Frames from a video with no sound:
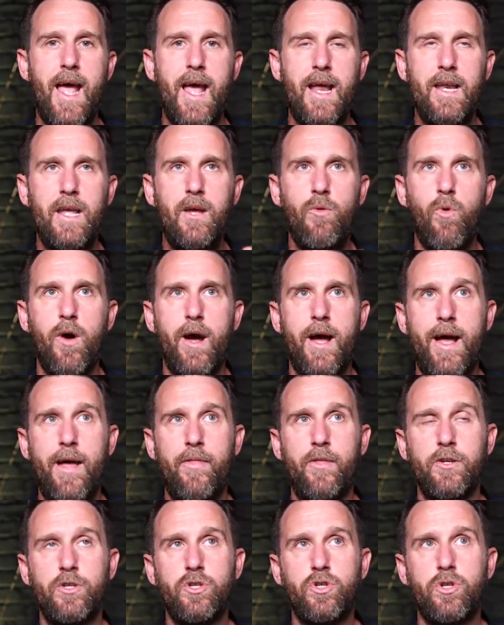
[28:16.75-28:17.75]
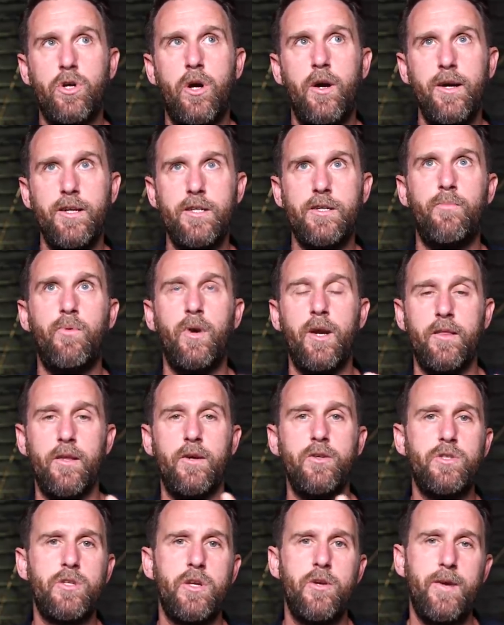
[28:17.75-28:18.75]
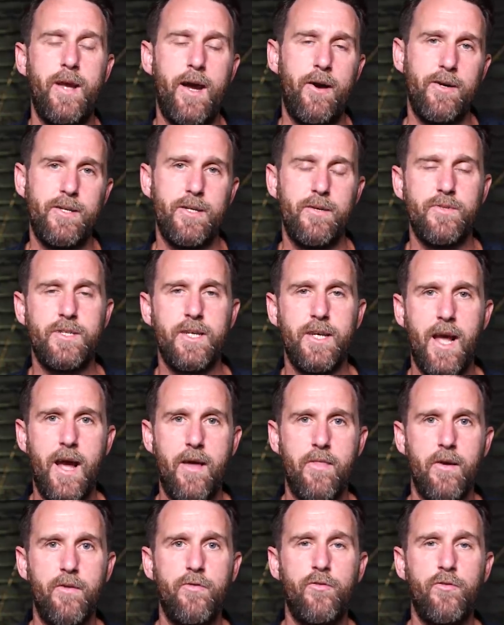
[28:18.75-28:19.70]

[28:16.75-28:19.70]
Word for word: anywhere that's trying to bring those two narratives together.